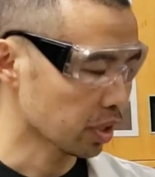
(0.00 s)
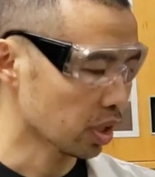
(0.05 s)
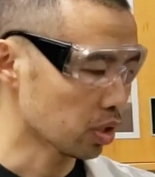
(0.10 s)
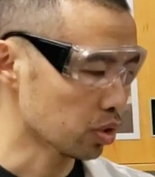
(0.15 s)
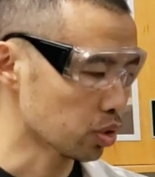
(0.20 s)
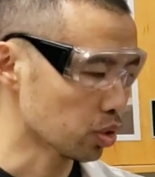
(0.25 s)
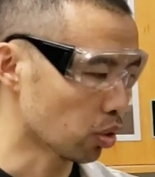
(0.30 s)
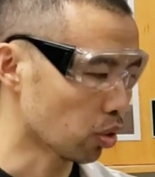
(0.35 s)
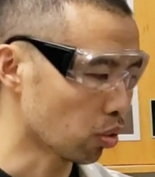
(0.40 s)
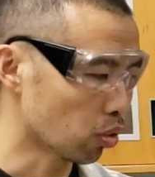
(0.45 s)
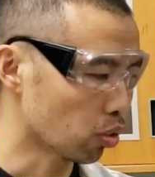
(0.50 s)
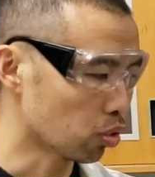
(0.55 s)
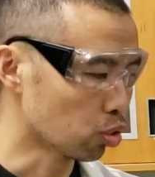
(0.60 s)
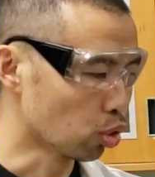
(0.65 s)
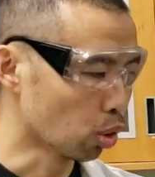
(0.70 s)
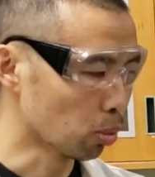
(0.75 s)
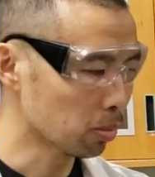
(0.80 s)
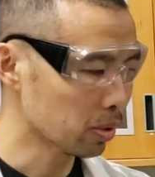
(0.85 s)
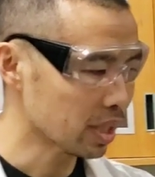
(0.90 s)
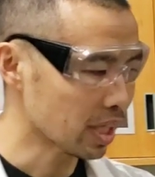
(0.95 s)
So
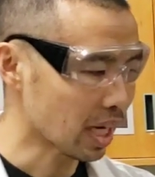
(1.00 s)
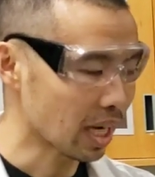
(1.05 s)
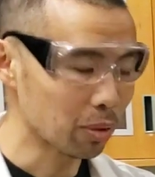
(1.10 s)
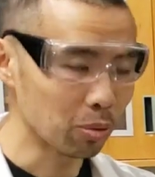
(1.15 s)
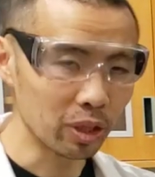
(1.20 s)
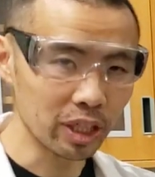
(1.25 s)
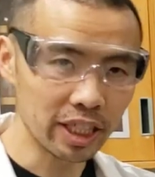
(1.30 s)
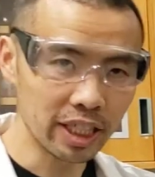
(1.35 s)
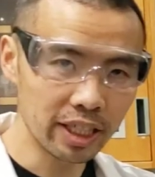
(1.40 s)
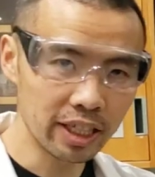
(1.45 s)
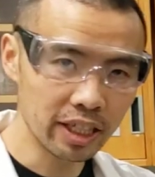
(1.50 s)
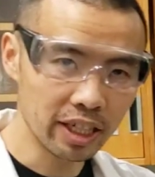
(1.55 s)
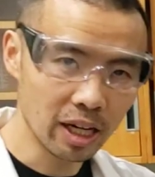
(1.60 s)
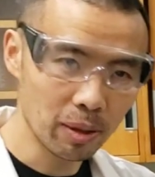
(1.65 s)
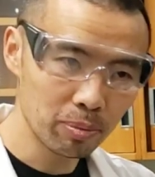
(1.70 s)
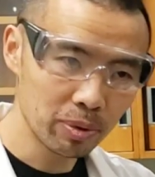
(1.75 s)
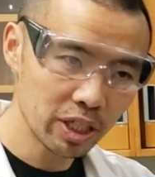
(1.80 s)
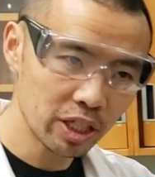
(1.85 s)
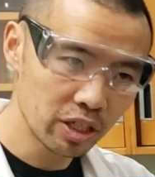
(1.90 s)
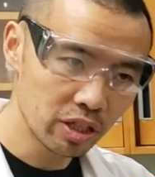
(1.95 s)
normally I would heat it
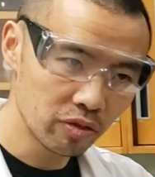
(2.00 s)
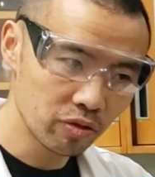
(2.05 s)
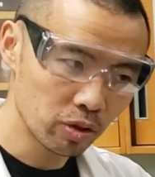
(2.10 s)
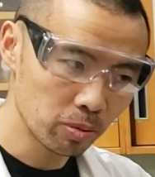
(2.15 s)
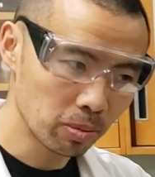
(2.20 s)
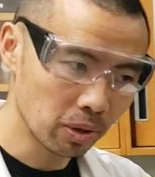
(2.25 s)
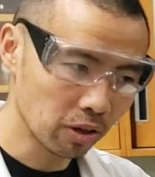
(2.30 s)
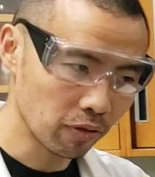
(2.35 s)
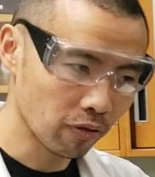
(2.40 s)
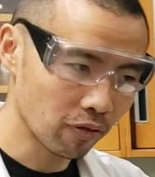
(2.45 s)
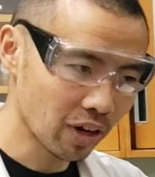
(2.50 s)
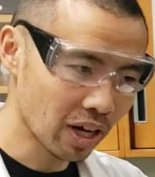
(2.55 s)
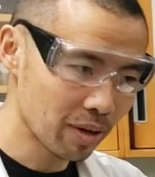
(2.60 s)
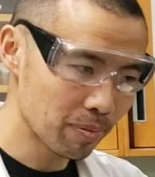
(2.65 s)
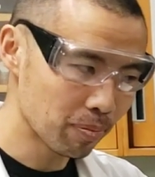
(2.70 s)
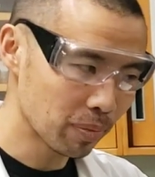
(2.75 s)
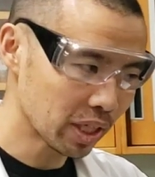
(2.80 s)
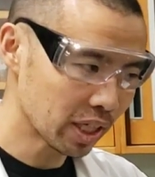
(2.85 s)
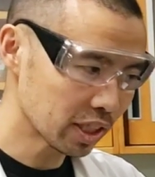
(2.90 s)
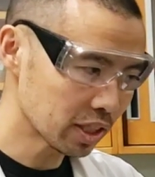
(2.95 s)
up here for about
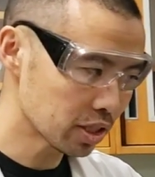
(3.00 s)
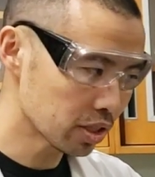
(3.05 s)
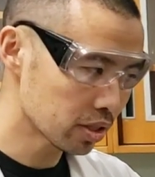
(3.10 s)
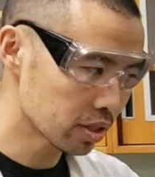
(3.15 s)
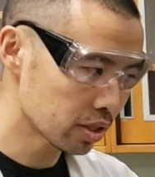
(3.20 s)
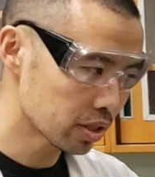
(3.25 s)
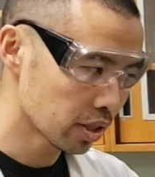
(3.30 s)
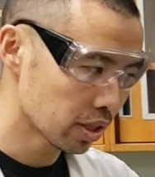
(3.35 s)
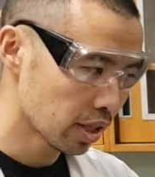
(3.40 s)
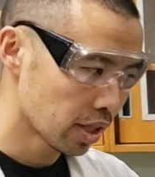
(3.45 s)
5 minutes